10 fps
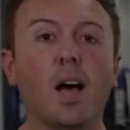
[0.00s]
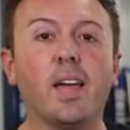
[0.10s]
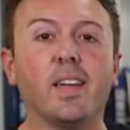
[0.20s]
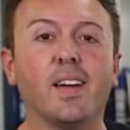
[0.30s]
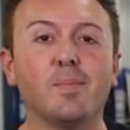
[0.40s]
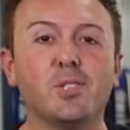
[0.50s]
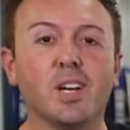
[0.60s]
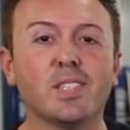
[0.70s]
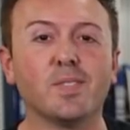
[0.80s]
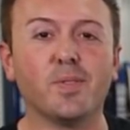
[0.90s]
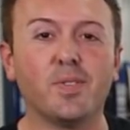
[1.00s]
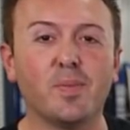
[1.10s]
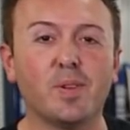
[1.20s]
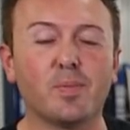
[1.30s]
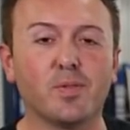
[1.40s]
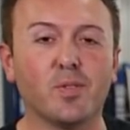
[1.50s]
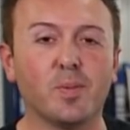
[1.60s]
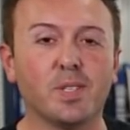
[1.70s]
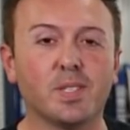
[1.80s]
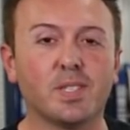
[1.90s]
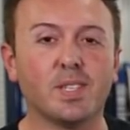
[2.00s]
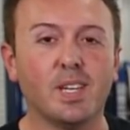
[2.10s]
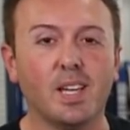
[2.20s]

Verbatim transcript: Hi, I'm Justin with VMP Performance.